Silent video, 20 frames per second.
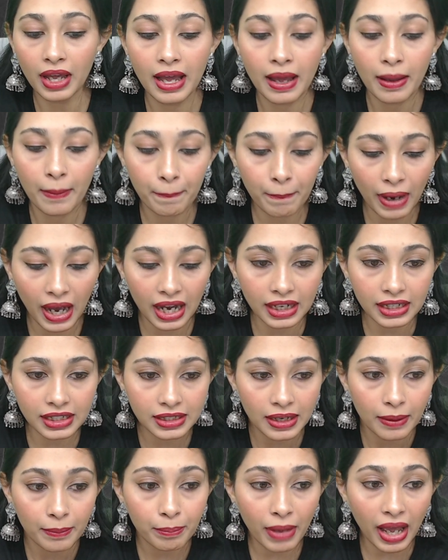but
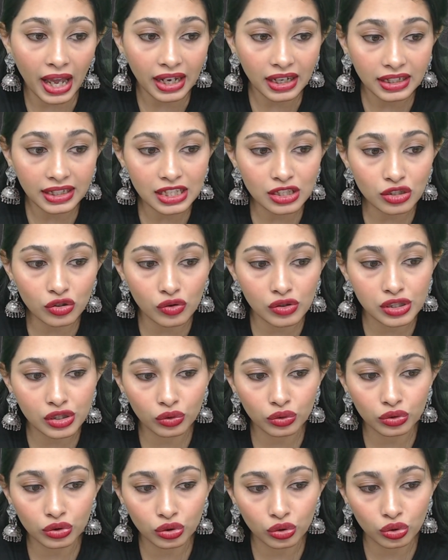manganese
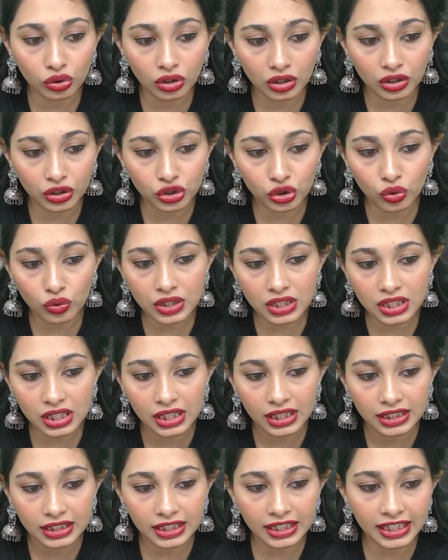also shows
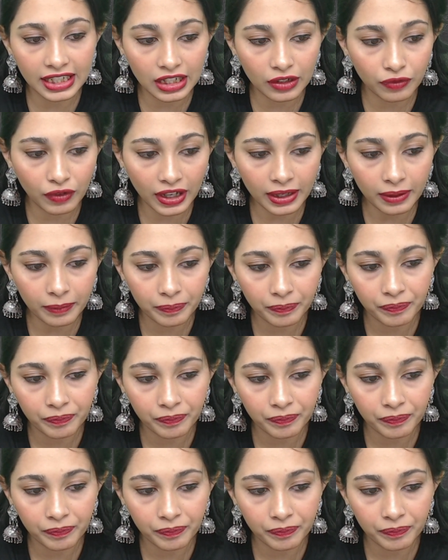3d5